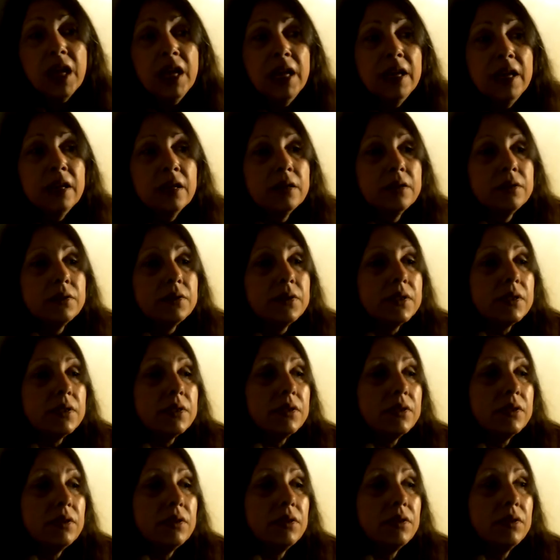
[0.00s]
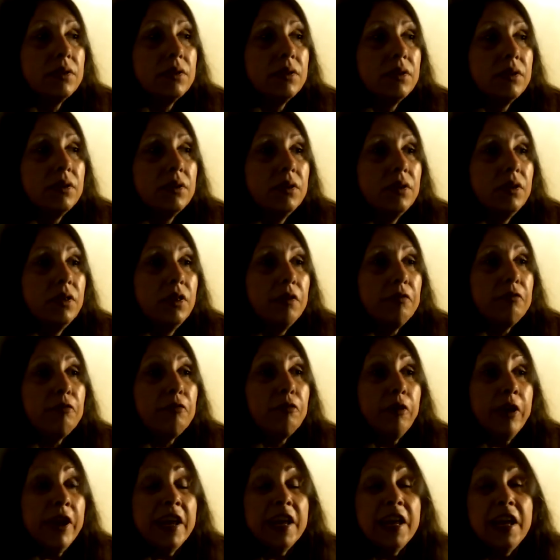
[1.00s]
is the
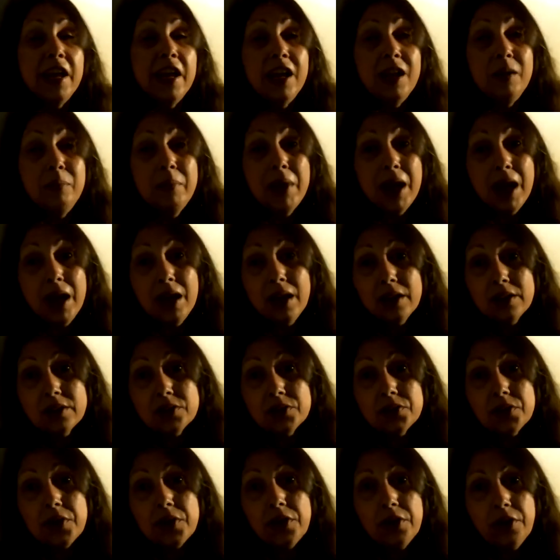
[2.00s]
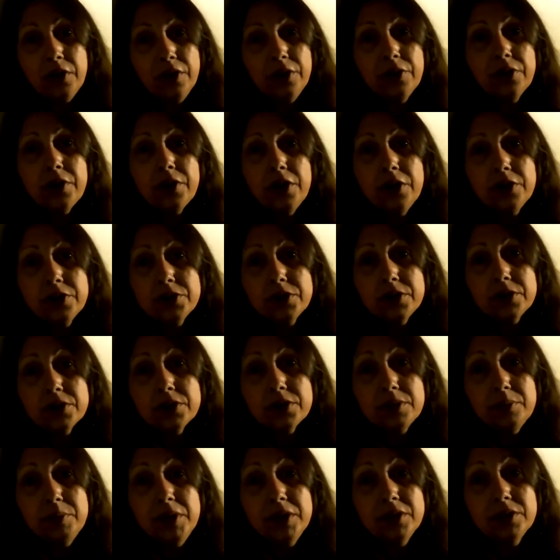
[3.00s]
freaking mess that our healthcare
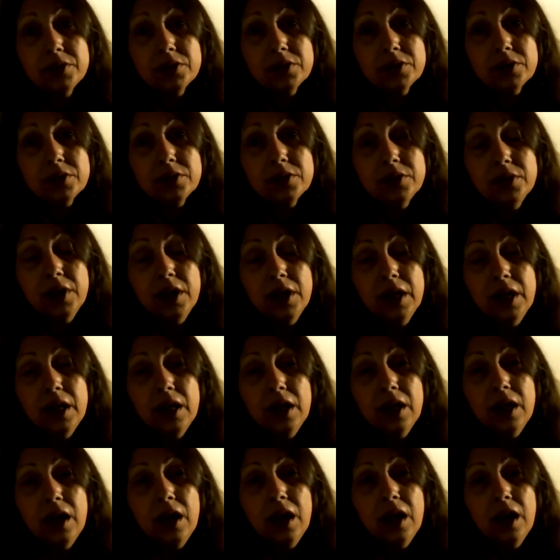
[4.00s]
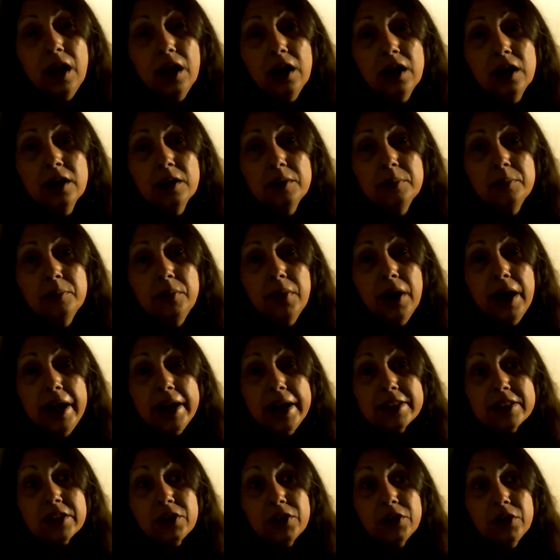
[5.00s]
system is.
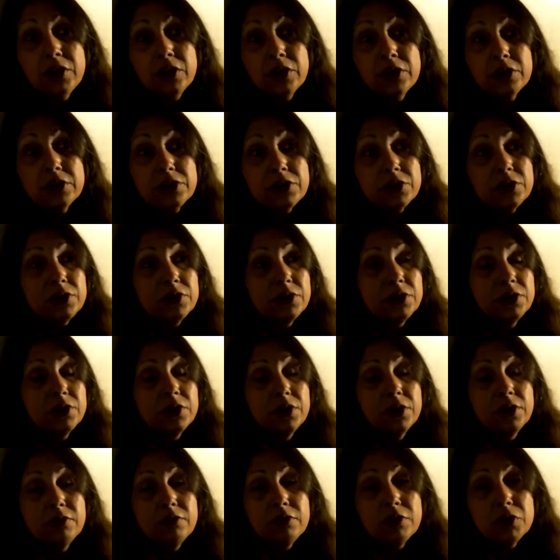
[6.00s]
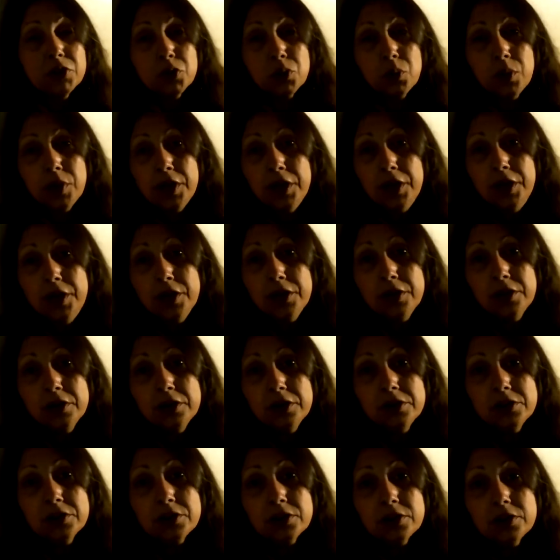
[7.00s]
As a nurse for 20
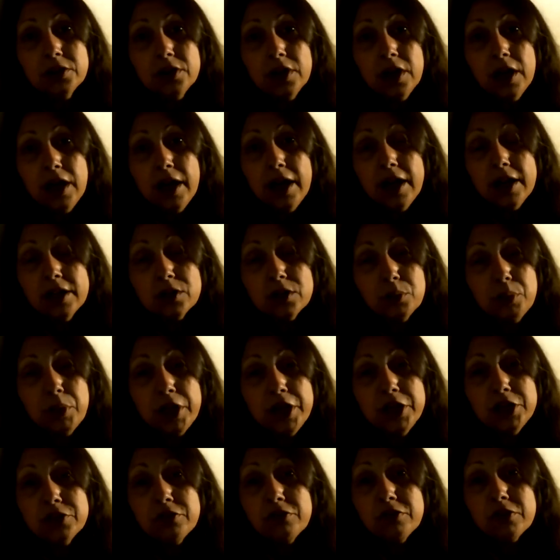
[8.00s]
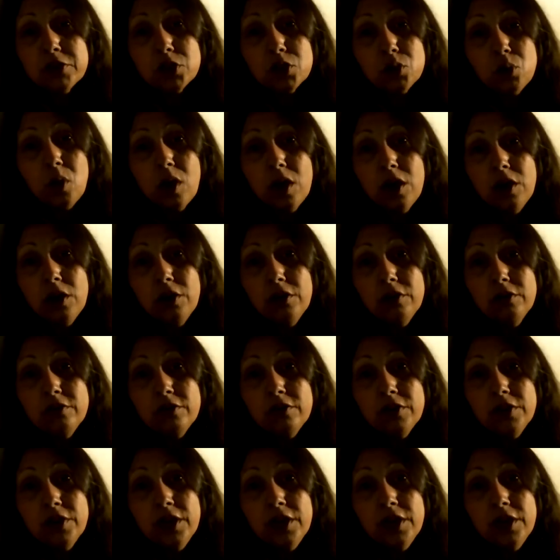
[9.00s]
years, as a patient for 12,